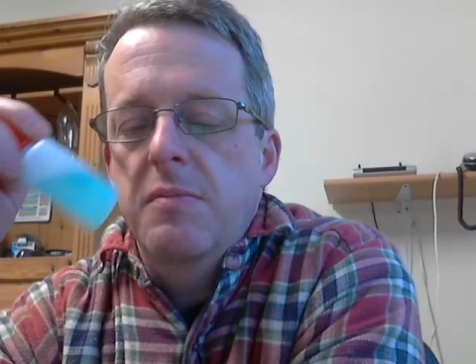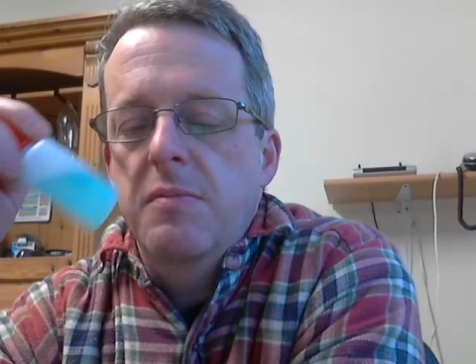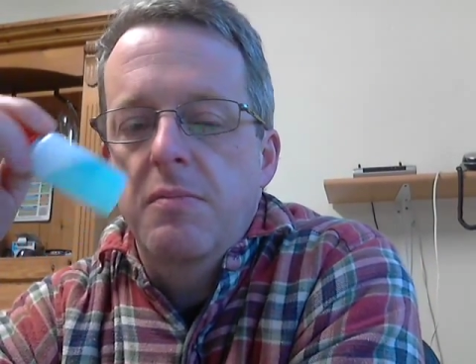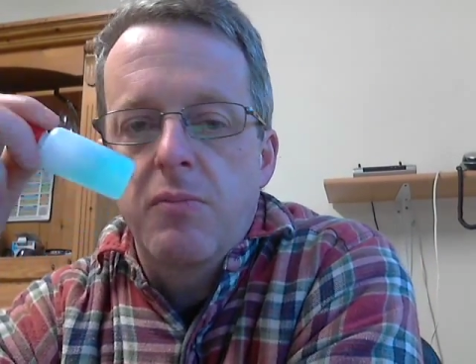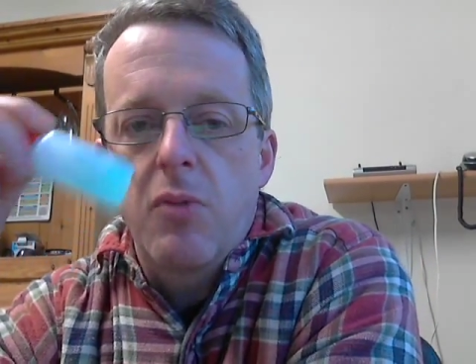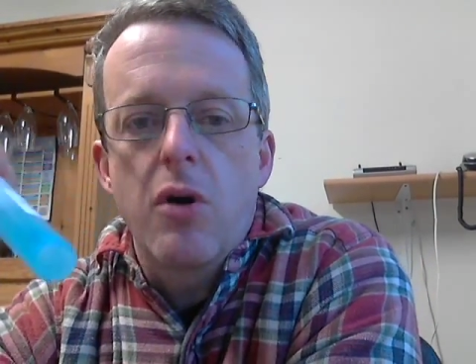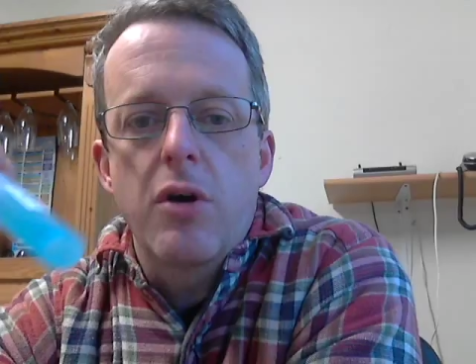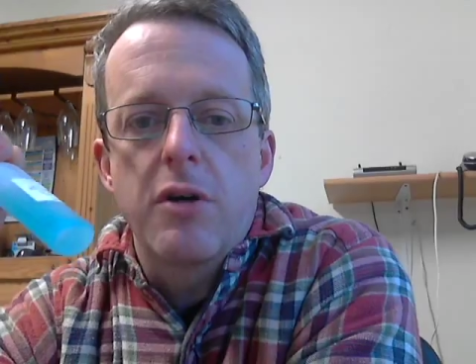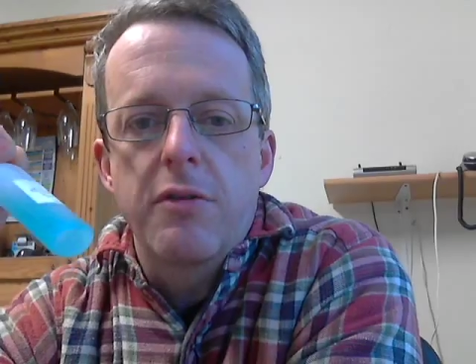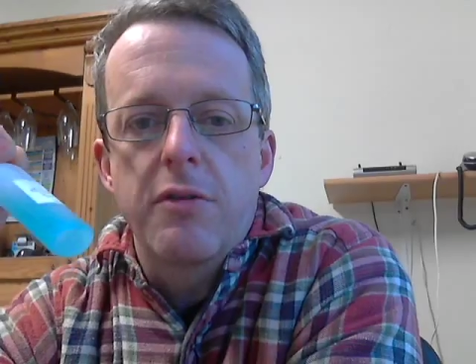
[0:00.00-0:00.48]

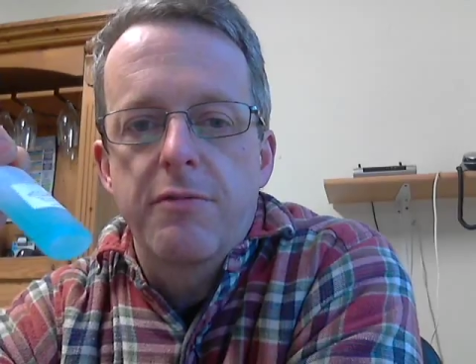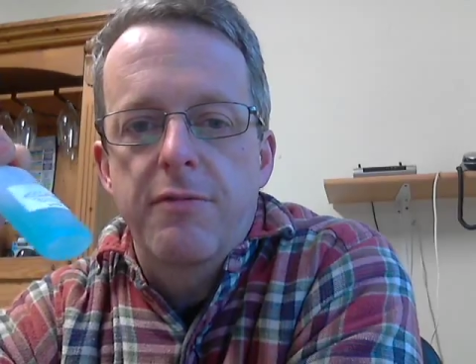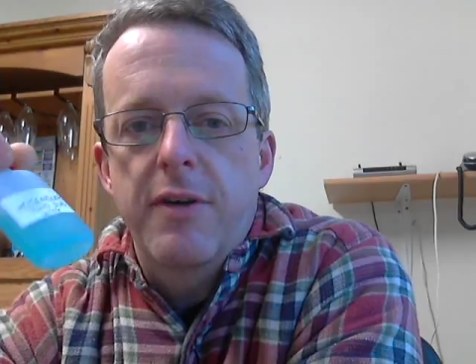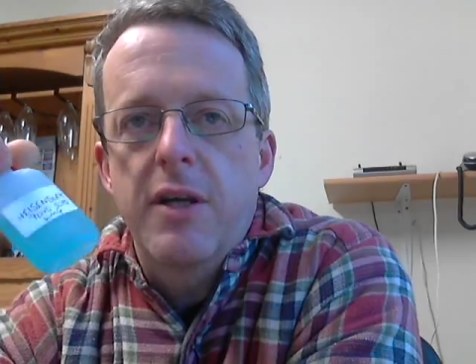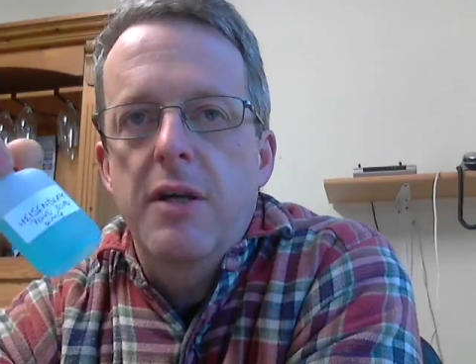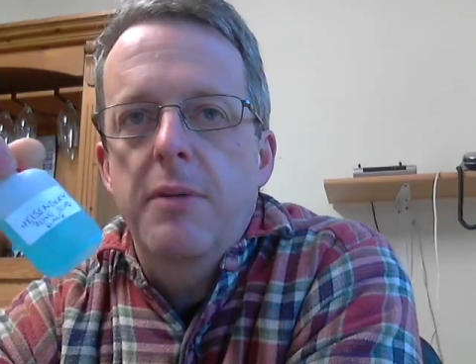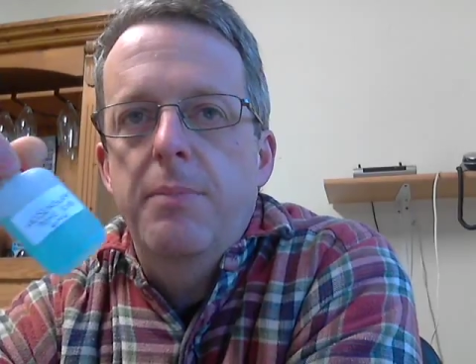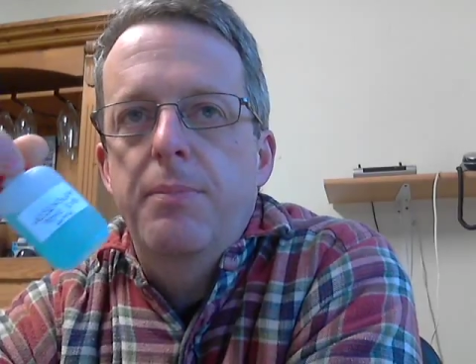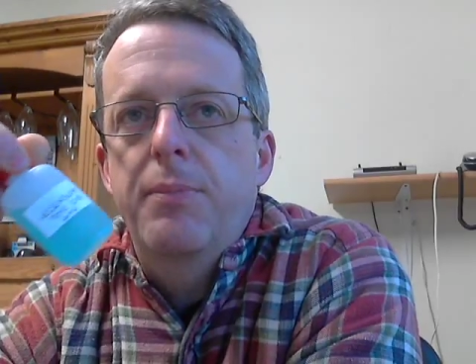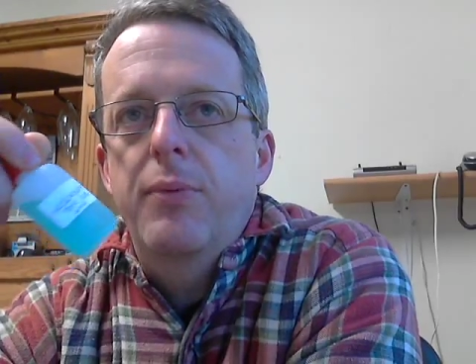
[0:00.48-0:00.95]
morning
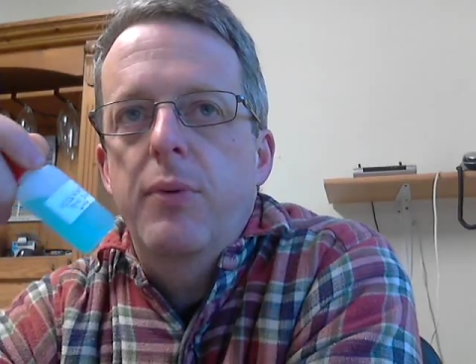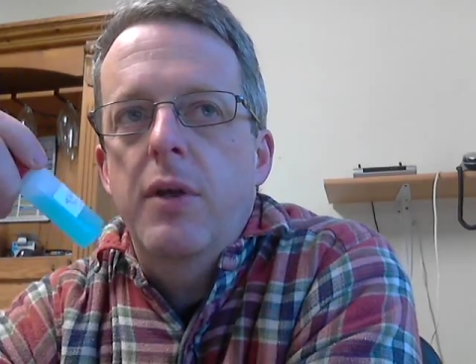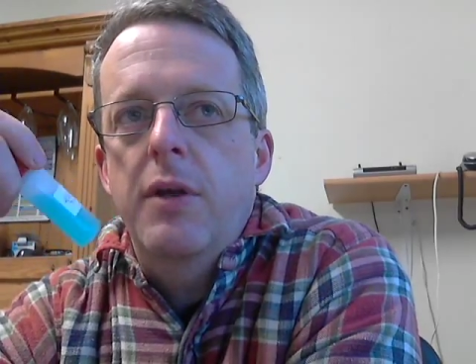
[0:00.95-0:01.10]
vape.